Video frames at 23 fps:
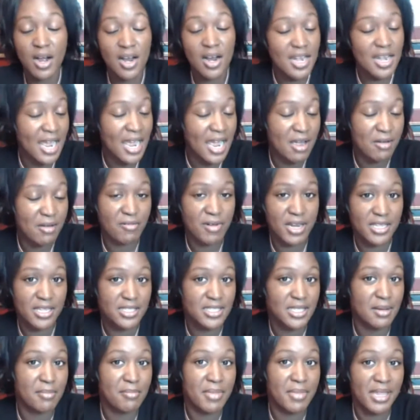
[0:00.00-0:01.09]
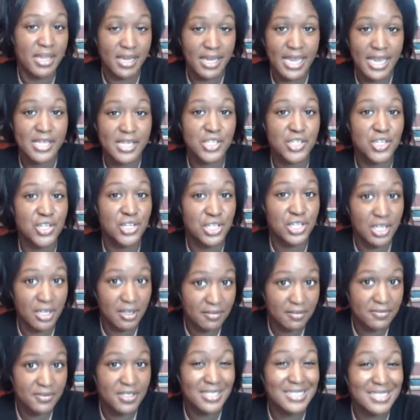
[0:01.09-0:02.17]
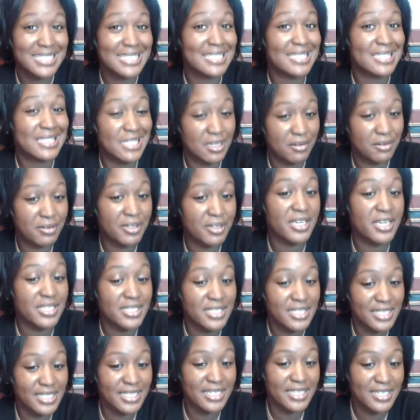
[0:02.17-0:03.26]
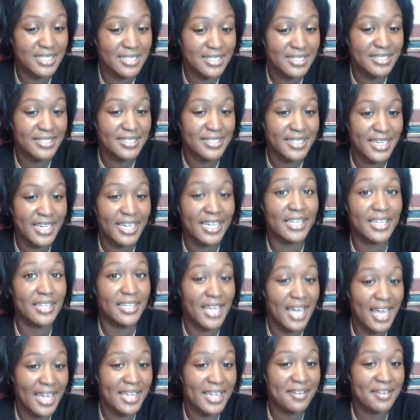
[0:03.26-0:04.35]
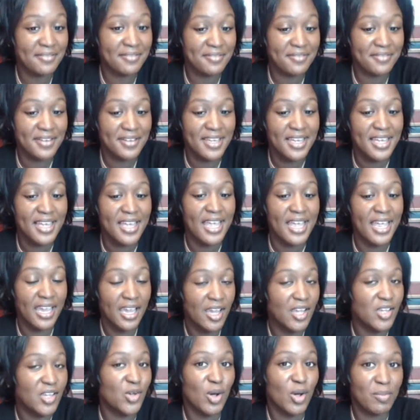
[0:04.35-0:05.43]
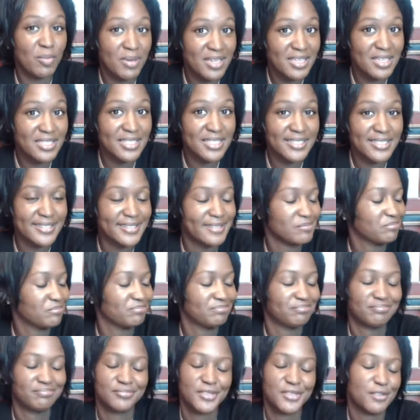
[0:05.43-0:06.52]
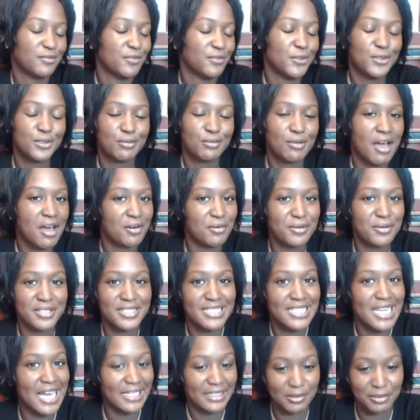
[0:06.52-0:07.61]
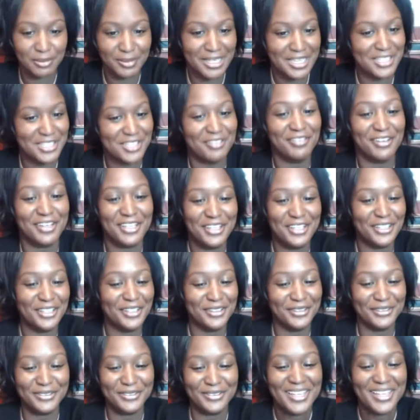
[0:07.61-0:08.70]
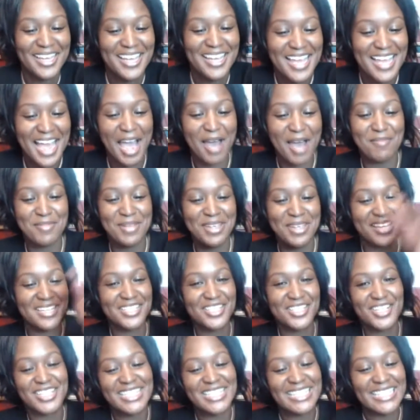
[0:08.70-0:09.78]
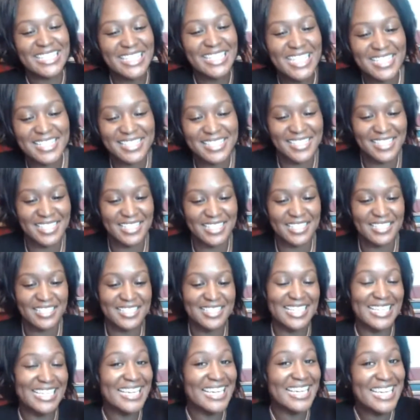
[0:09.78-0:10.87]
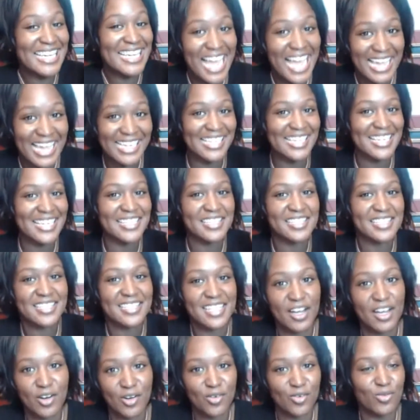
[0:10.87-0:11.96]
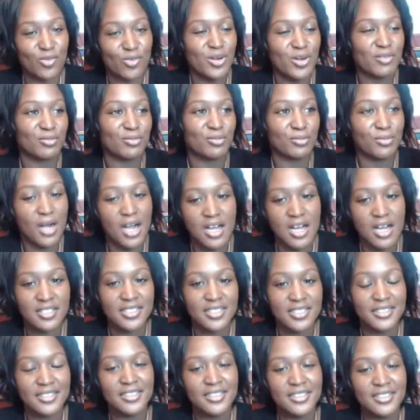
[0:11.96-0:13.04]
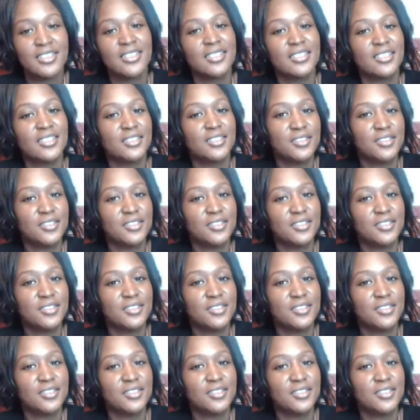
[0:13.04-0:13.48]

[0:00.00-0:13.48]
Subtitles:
if you are not ready to make a shift seriously in life and your business, Full Throttle is not the place for you. I mean, just listening tonight itself with Rhonda,